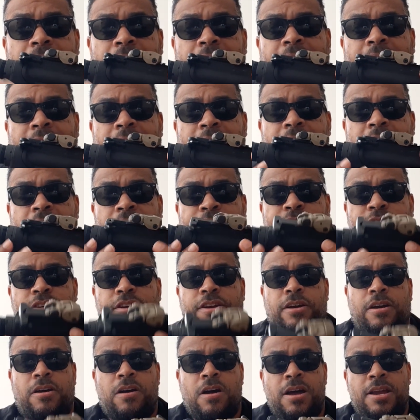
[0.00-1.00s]
And then after
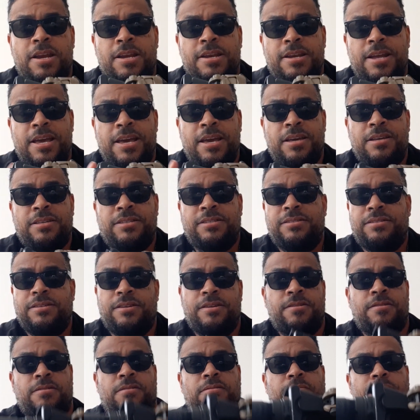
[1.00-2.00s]
the gun is,
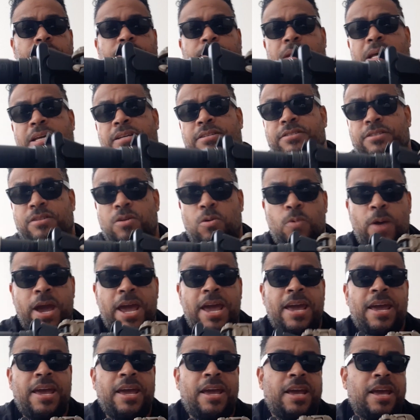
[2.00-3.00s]
you know, placed
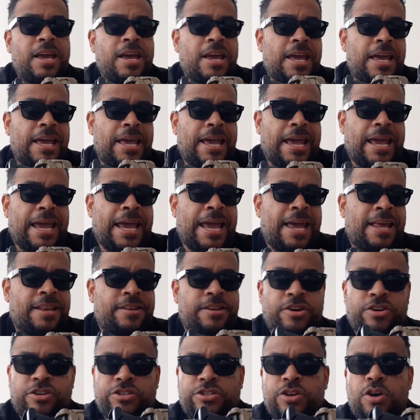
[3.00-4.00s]
away
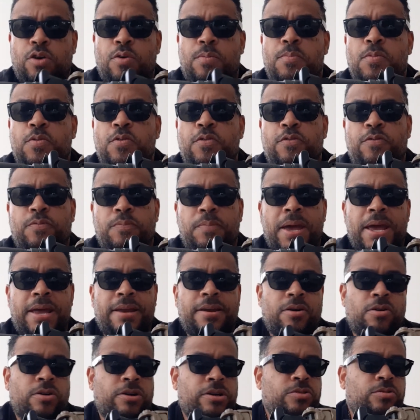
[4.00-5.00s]
and there's no
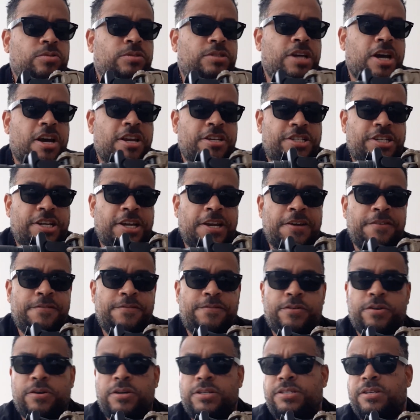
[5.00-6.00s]
movement or no touching
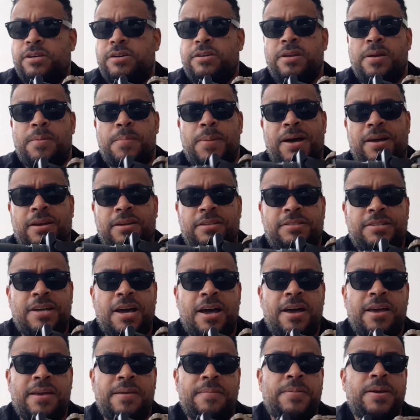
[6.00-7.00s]
for a certain amount of
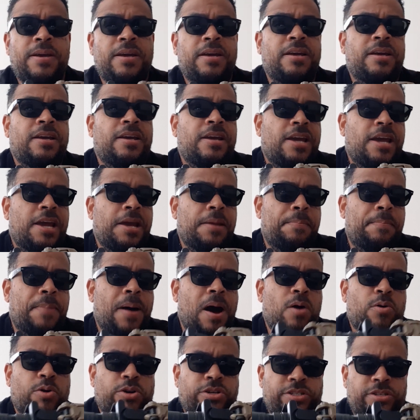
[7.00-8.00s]
time, it
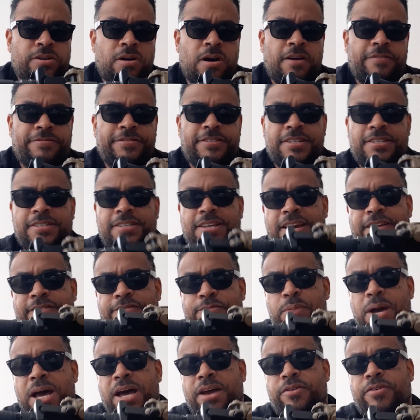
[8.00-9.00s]
powers off to
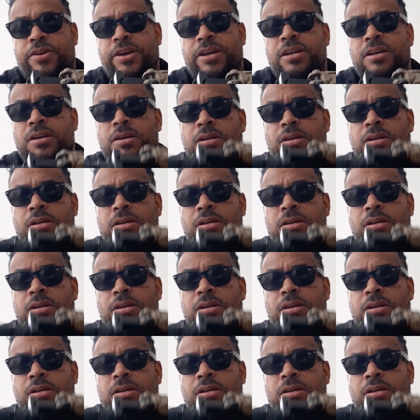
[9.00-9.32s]
save battery.